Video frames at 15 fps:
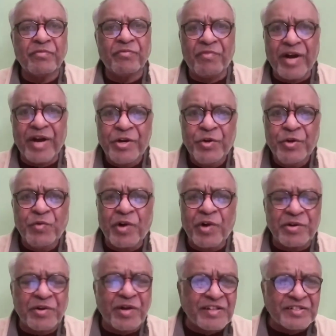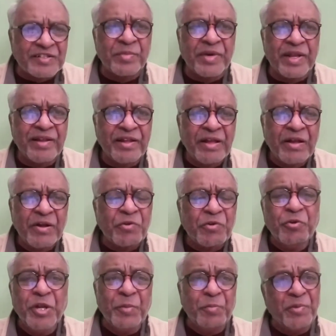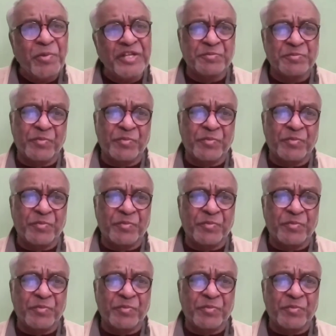Why do you want to ask somebody, could you please